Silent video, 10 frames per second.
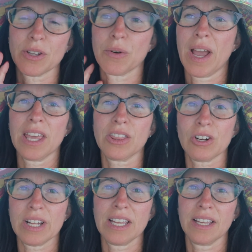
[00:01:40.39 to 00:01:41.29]
So
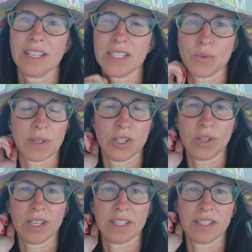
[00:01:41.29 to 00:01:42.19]
8.30 is when you
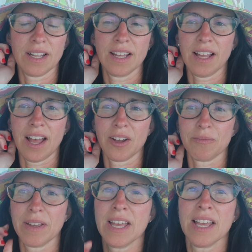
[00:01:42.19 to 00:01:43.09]
can um,